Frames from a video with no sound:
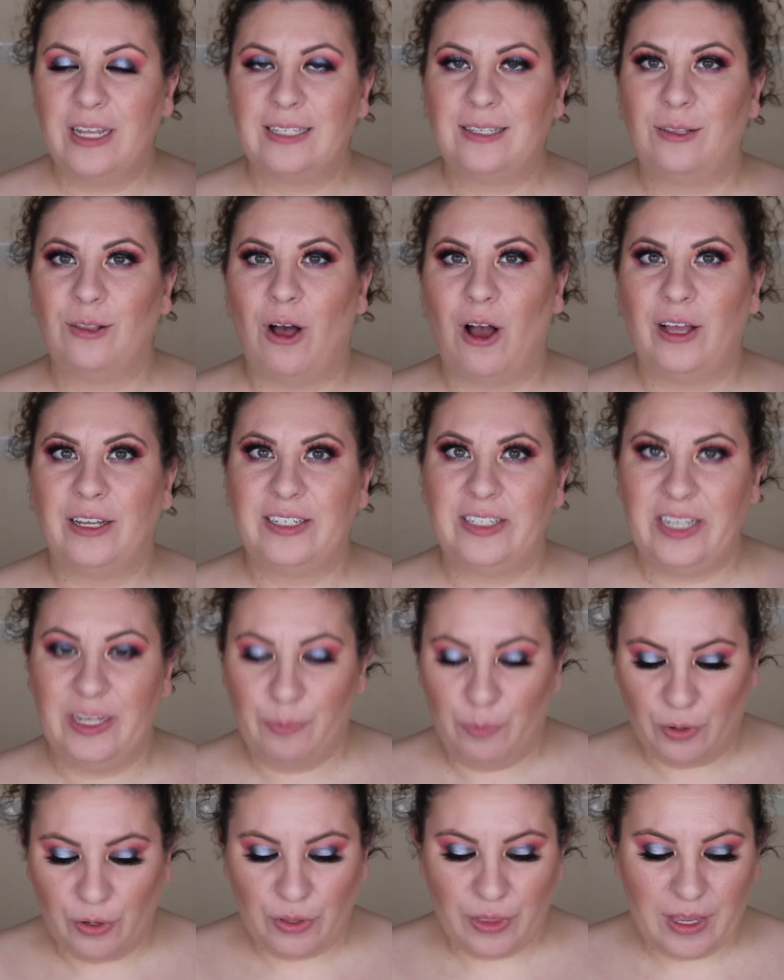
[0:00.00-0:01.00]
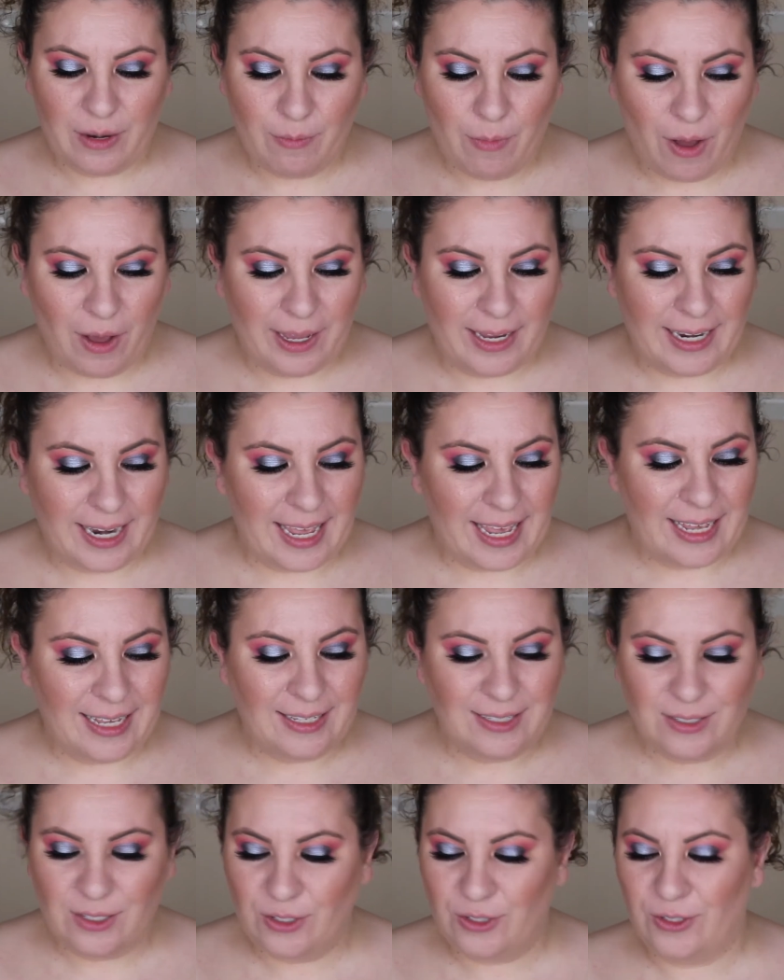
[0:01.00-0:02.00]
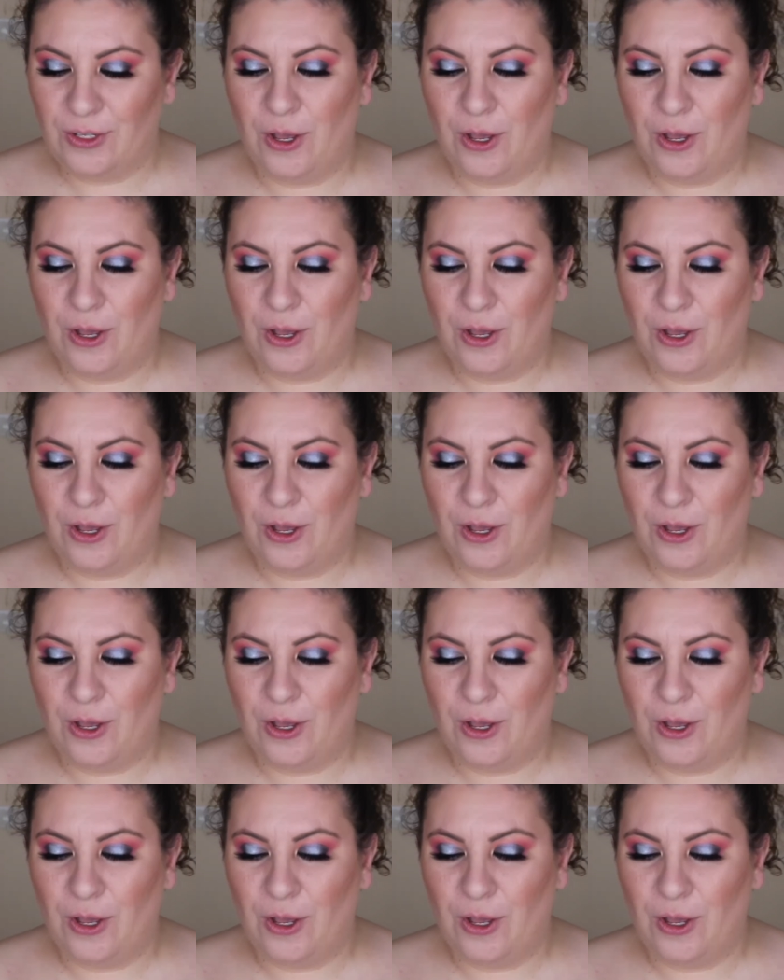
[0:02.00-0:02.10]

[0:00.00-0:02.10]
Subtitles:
is a lot deeper than mine is,